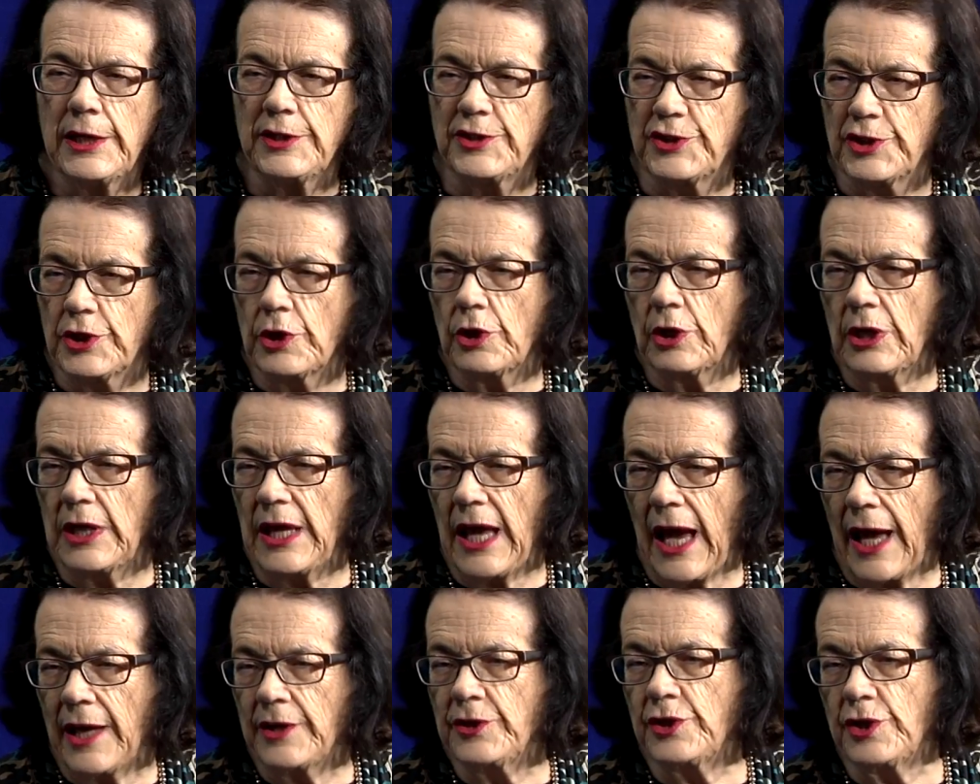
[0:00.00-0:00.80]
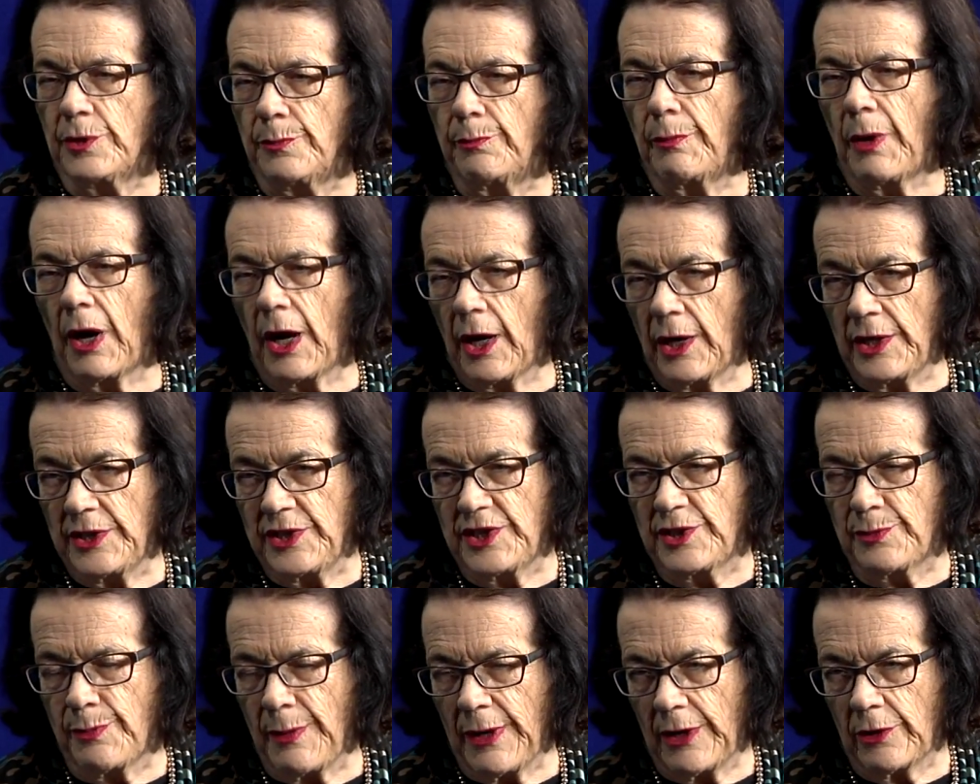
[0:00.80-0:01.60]
It certainly
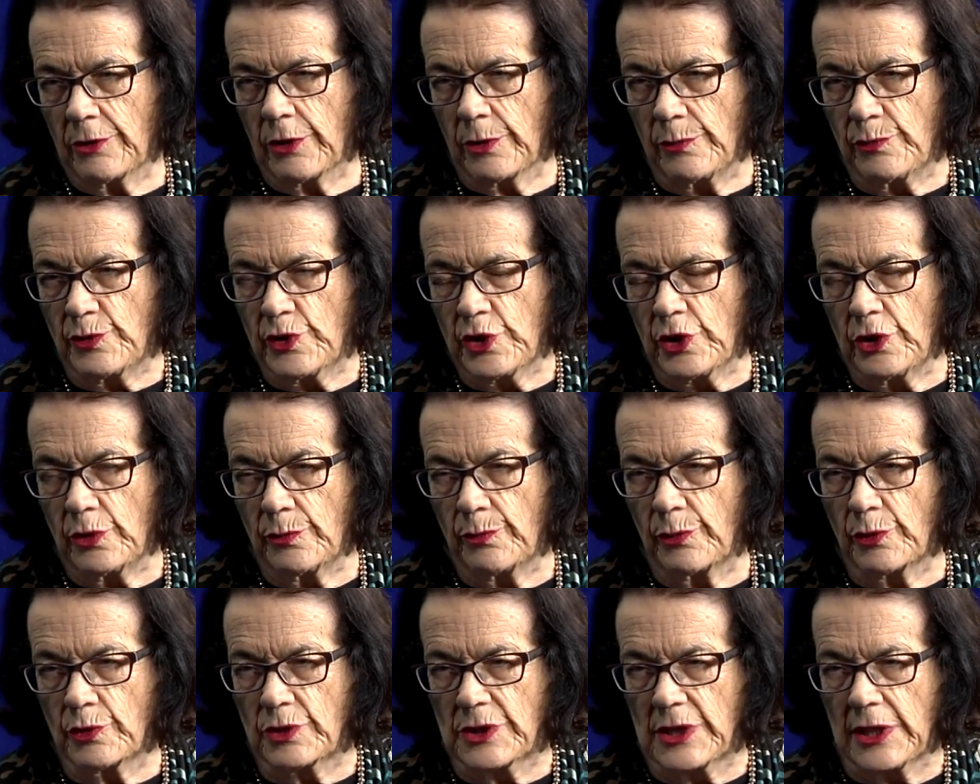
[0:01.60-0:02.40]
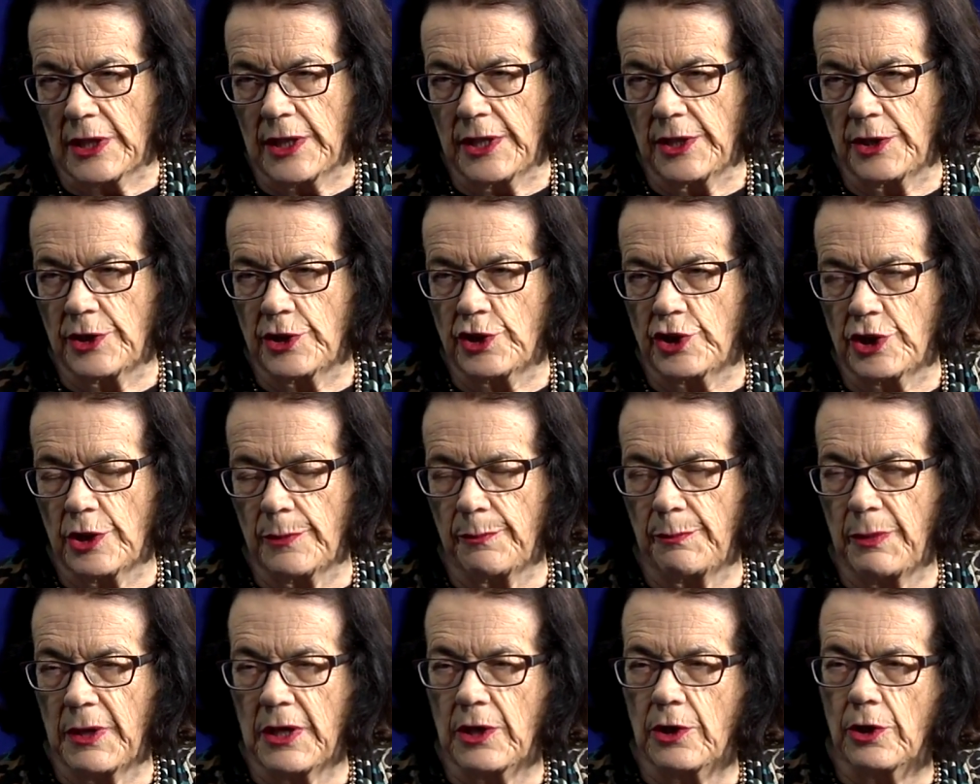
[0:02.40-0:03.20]
undermines Malcolm Turnbull's
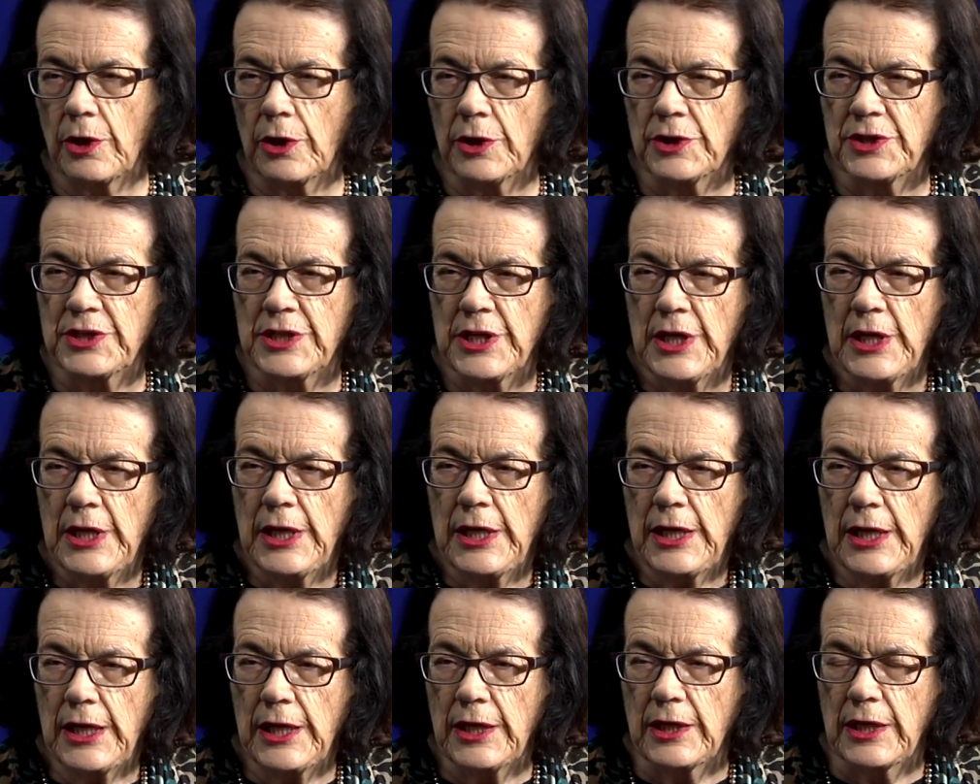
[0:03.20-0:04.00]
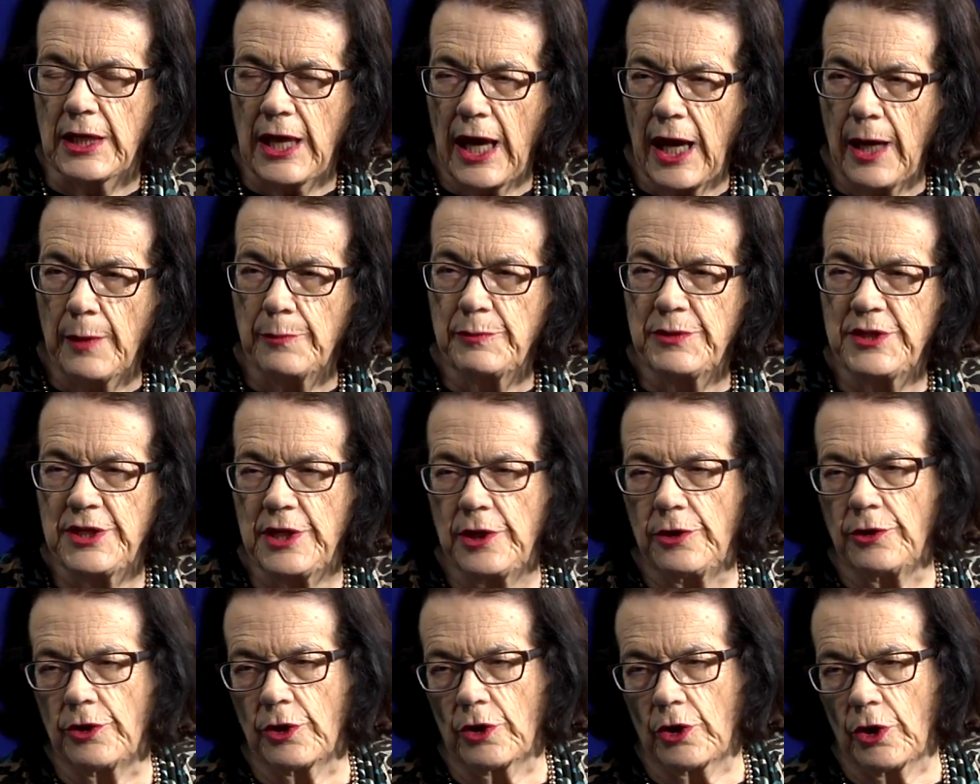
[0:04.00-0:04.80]
leadership because it comes
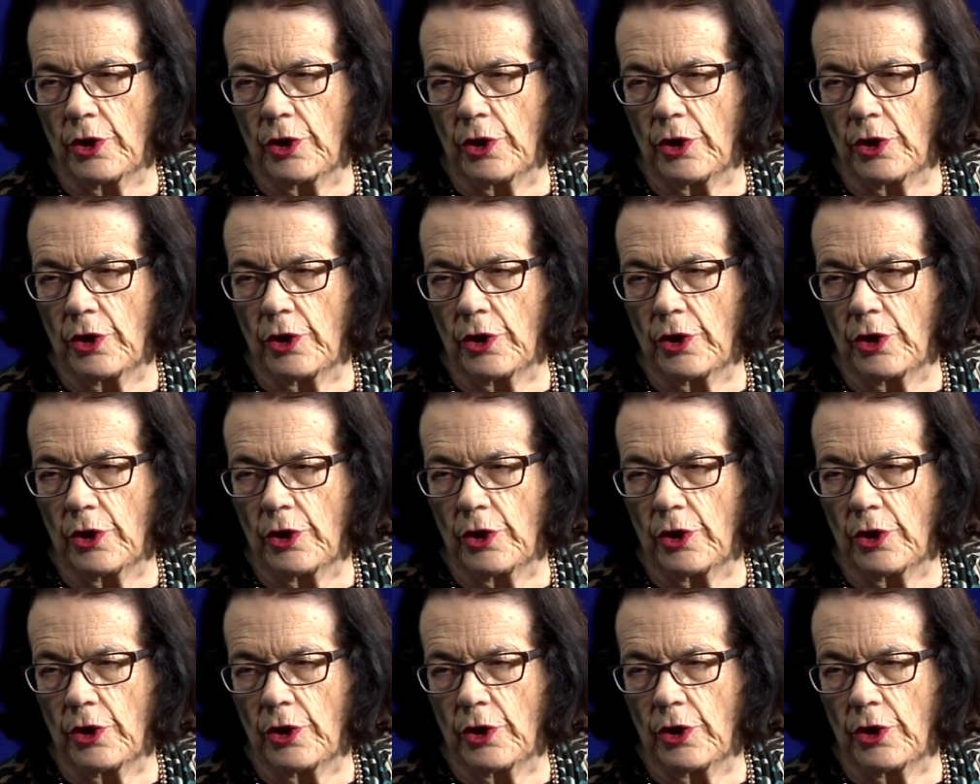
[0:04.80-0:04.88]
in the